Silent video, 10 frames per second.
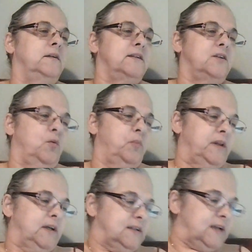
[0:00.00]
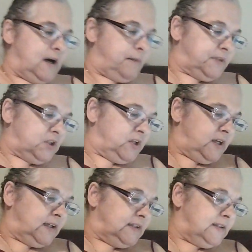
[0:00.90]
just open this up so you
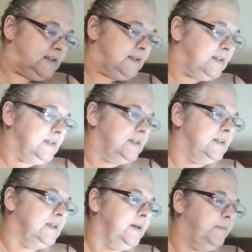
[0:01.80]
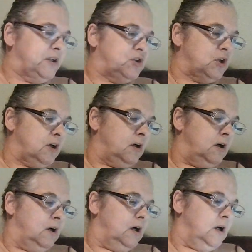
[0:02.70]
can see a picture
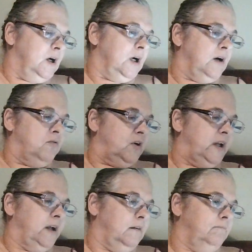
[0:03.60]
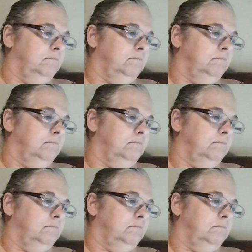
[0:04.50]
of what it